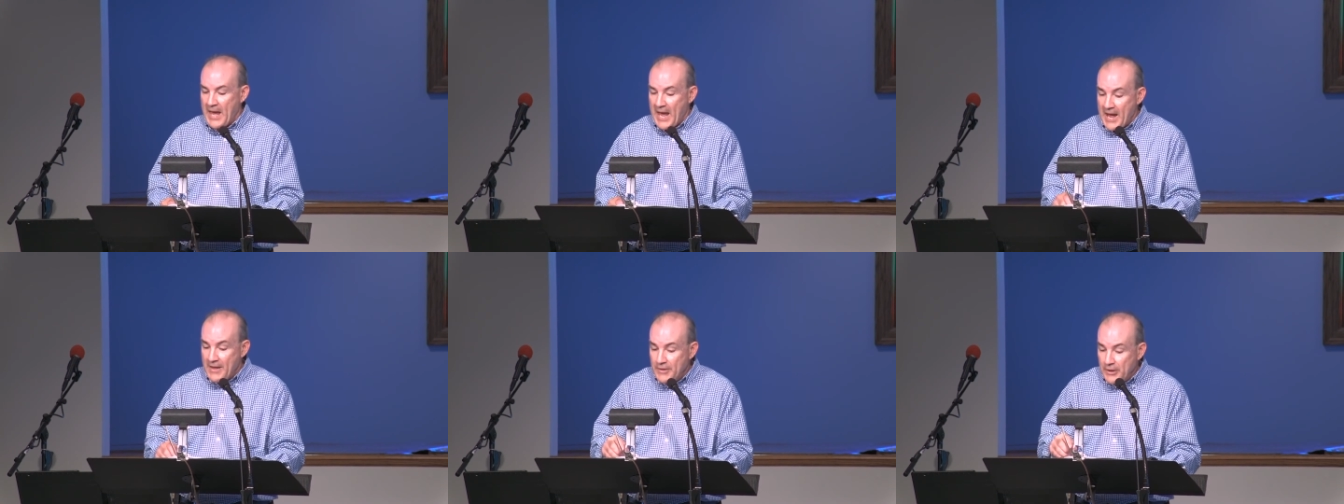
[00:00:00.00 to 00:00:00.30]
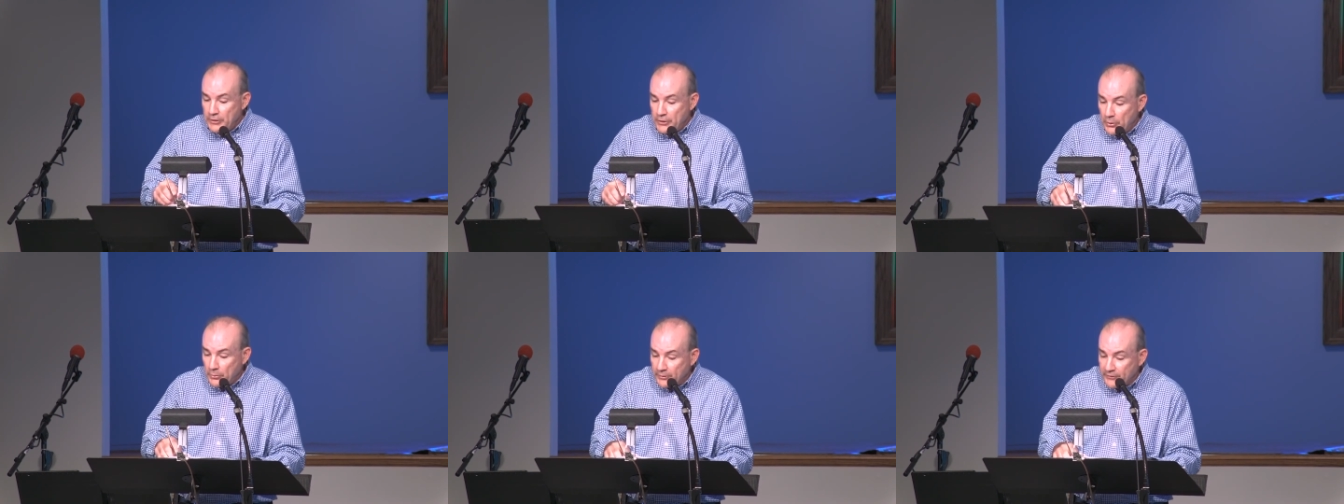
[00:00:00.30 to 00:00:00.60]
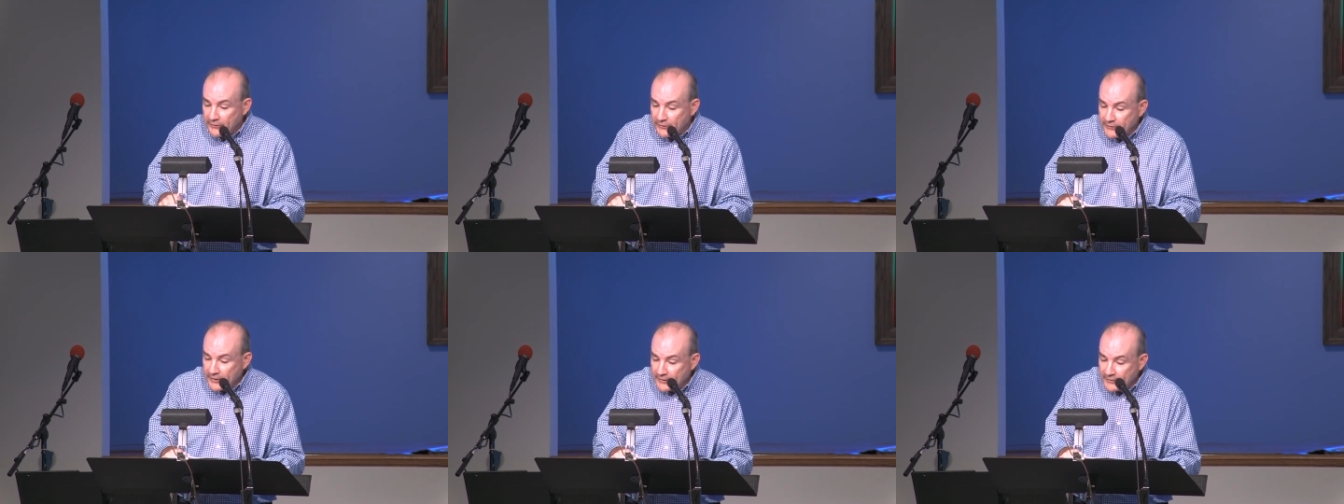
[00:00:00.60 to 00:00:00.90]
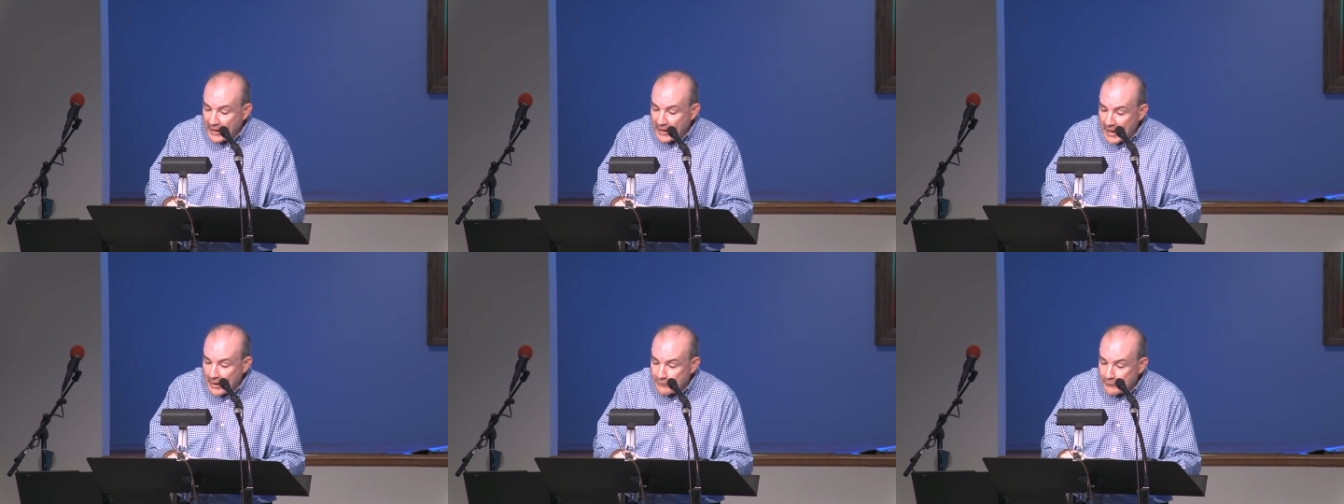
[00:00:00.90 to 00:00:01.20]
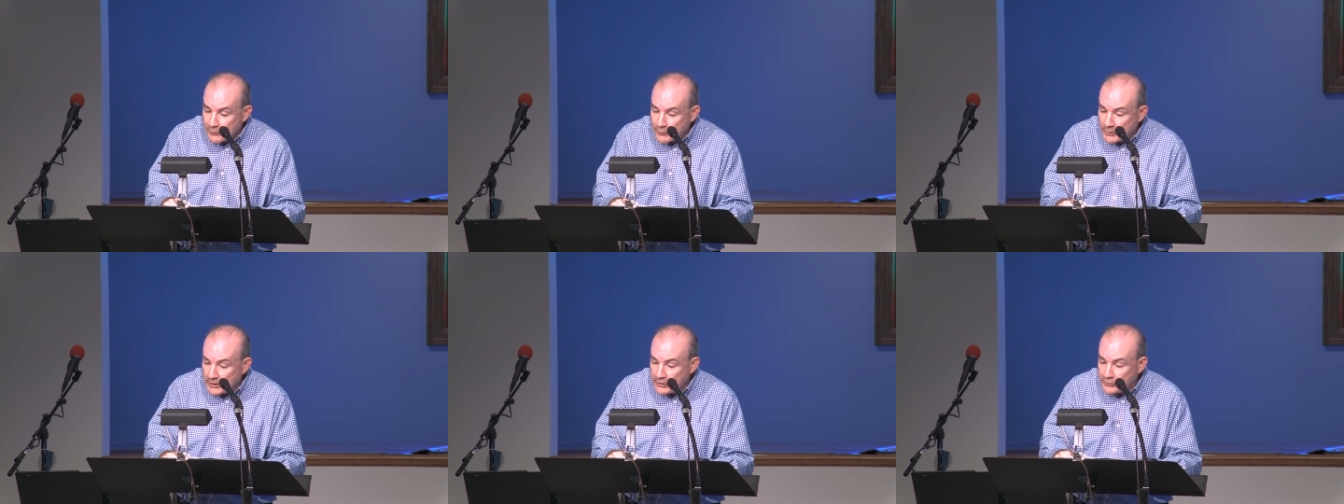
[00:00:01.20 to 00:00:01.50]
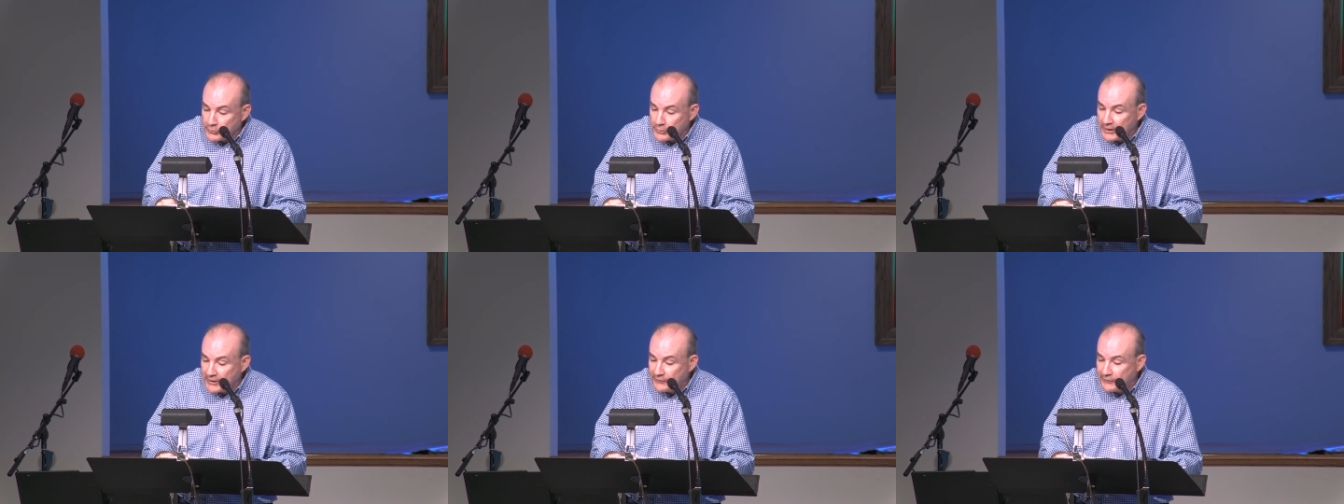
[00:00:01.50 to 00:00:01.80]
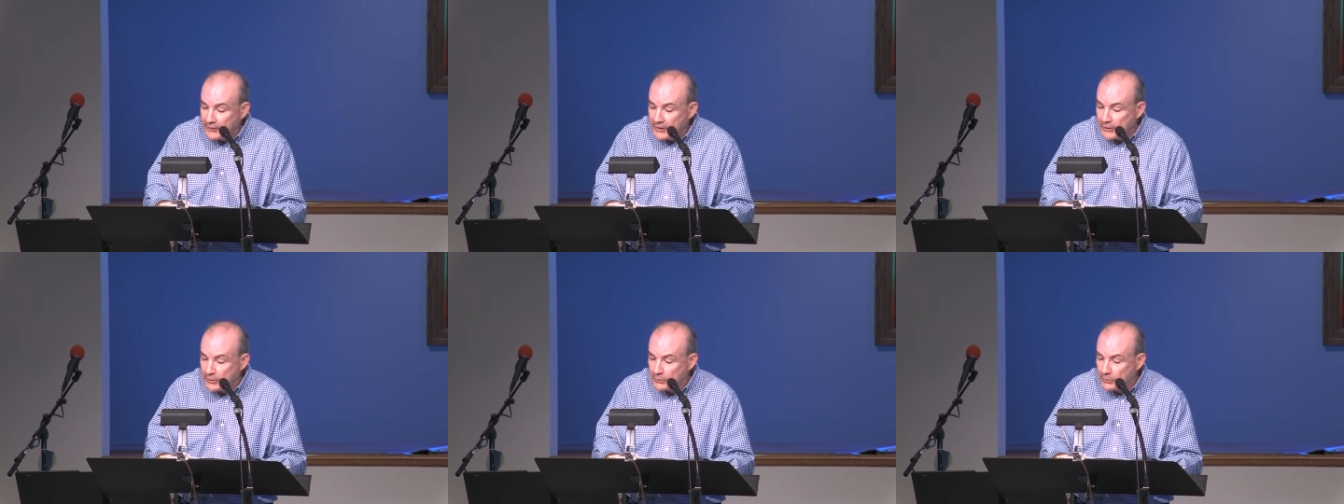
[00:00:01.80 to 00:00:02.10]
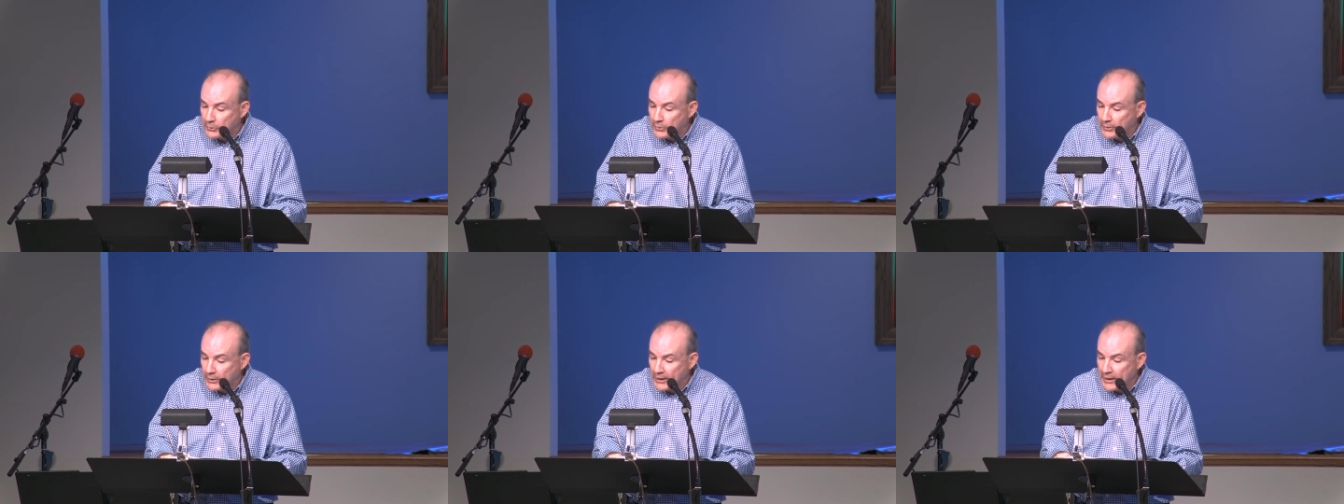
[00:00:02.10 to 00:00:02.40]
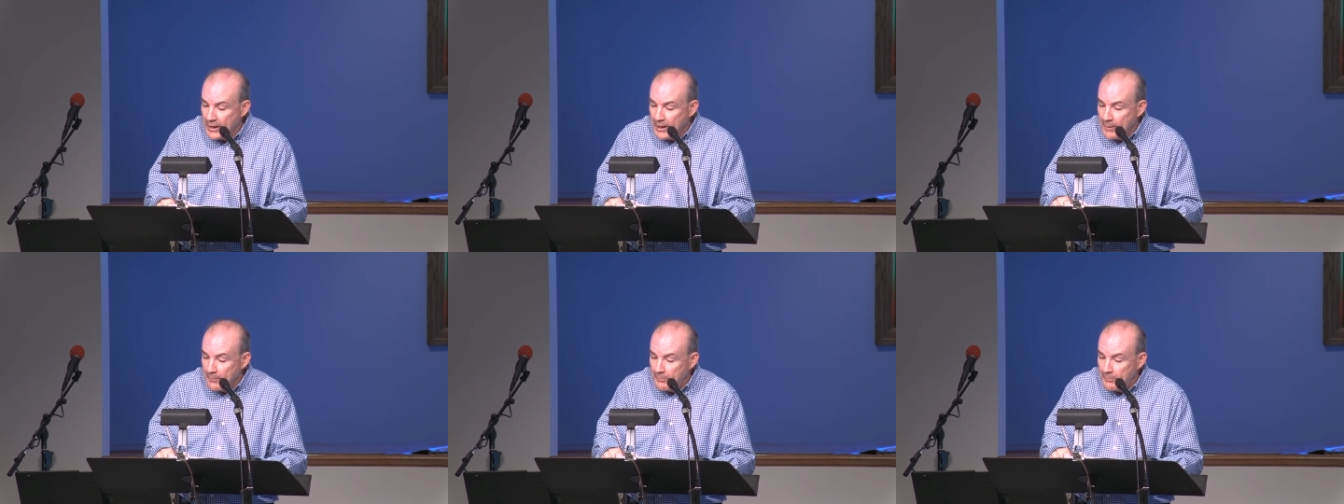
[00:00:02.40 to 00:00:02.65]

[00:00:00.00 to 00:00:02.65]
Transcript: And then notice it says, ever increasing glory,